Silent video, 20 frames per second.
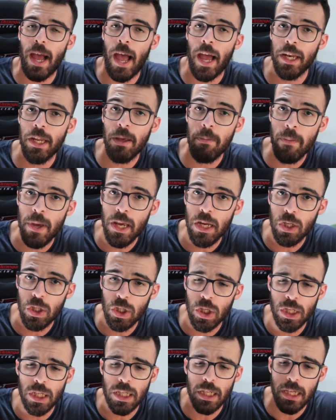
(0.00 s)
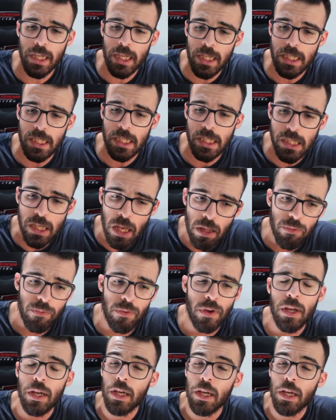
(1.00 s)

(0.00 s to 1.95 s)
animation itself